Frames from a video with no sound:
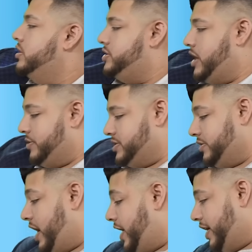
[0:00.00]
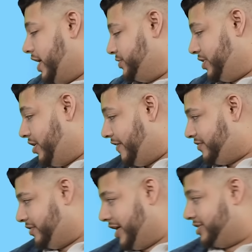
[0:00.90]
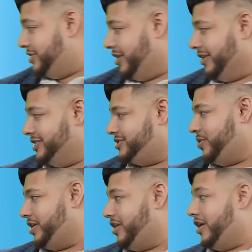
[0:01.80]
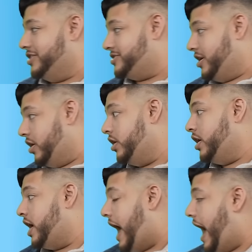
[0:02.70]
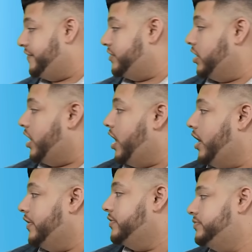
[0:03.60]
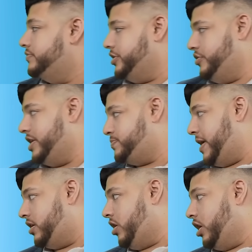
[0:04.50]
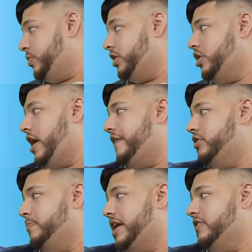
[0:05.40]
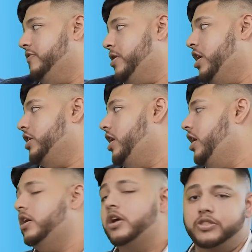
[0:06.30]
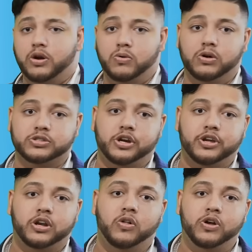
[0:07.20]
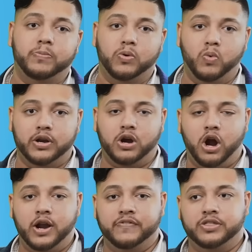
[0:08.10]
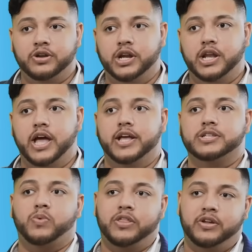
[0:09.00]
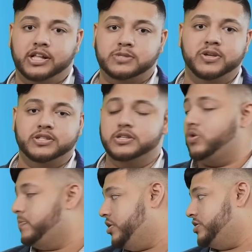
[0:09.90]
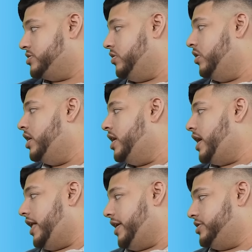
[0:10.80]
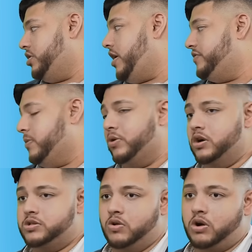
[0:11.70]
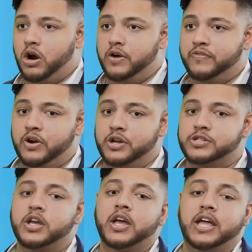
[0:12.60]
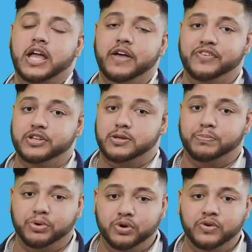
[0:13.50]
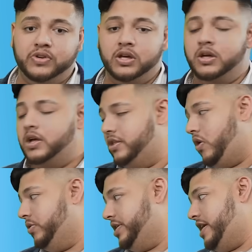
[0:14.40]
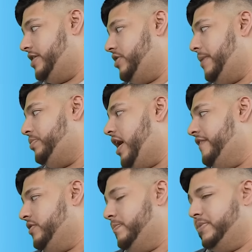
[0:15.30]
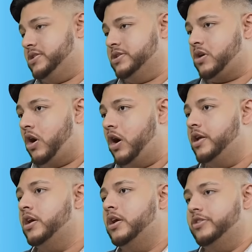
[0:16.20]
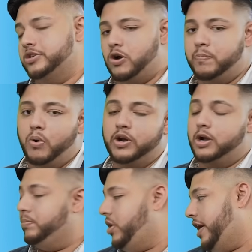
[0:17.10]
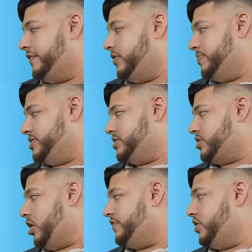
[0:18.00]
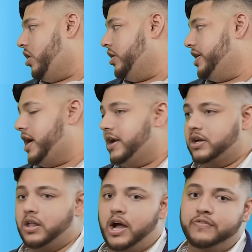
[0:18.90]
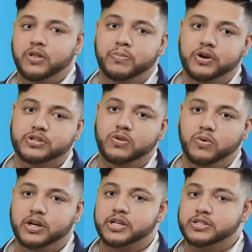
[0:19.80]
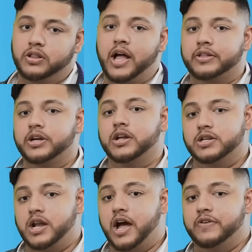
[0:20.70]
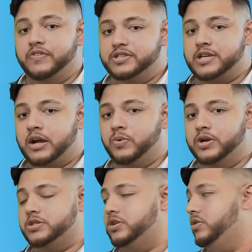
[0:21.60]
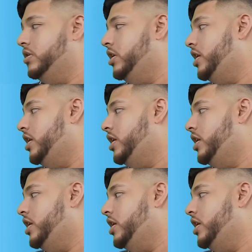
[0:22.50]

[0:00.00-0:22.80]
See, I wasn't lying, guys. We go after like, at least 20 cards. So after the US Bank card, we're going to go after Bank of America. Their rules are you can only open one card every 30 days, whether that's business or personal. I like to go after a personal card first. If it is approved, only then do I apply for the business card. There's no point in applying for the business card if you already got declined for the personal one, because they're likely going to deny you for the second one too.